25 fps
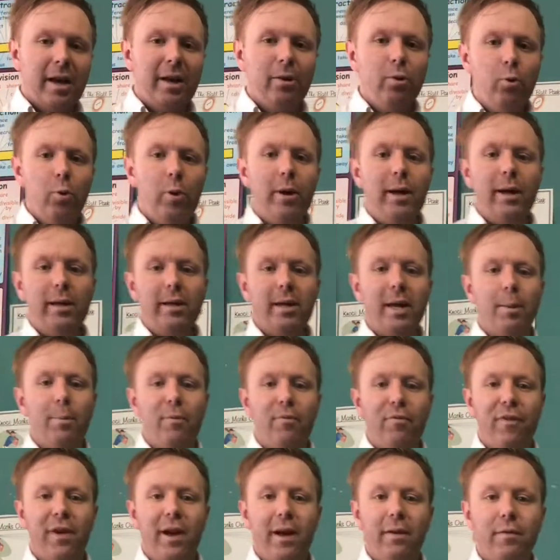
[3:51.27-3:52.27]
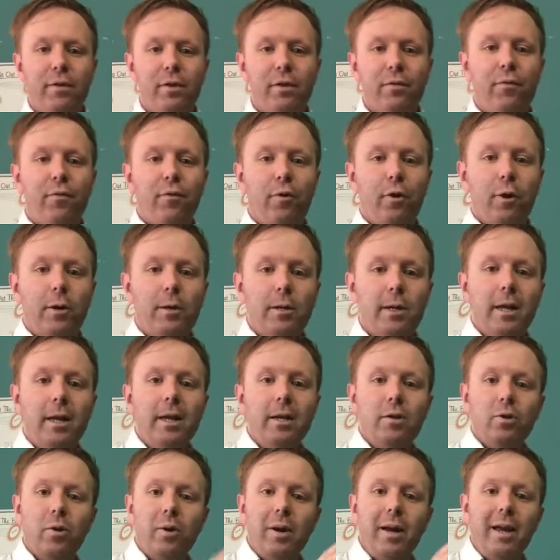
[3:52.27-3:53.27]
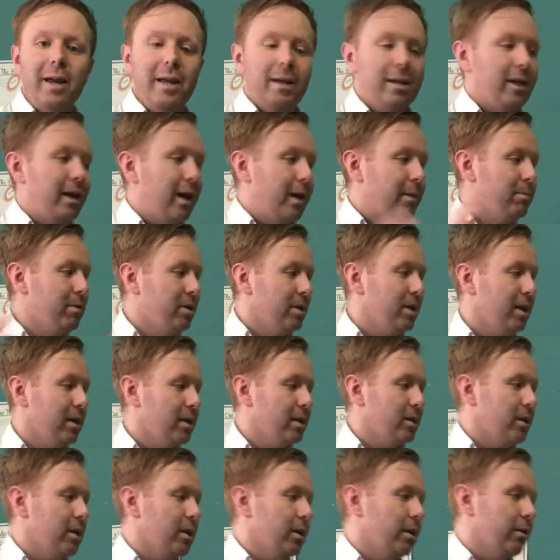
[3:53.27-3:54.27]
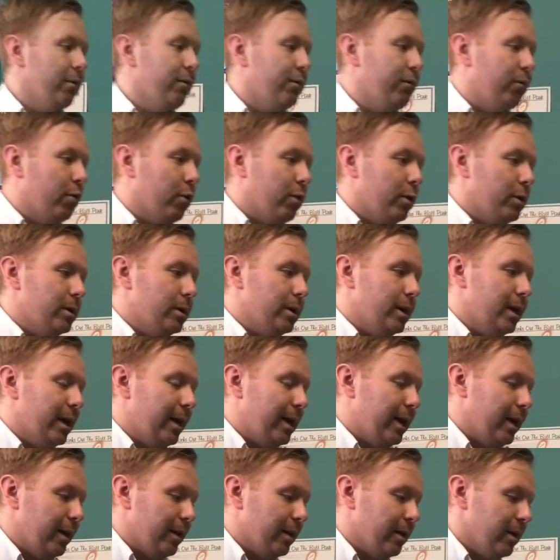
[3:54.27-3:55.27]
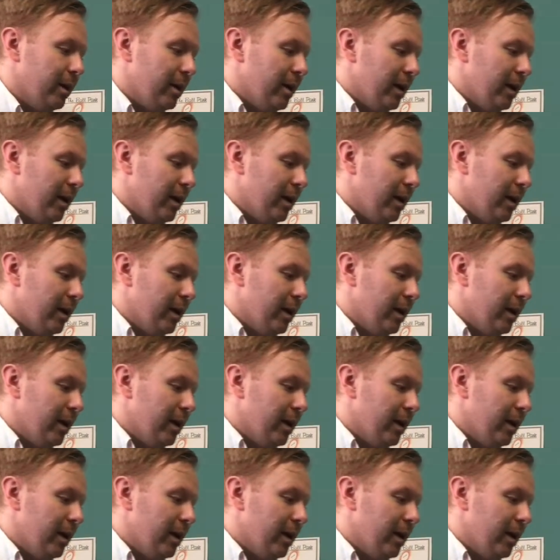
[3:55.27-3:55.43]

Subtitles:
I know 8 times 5 is 40, so 8 times 6 is 48.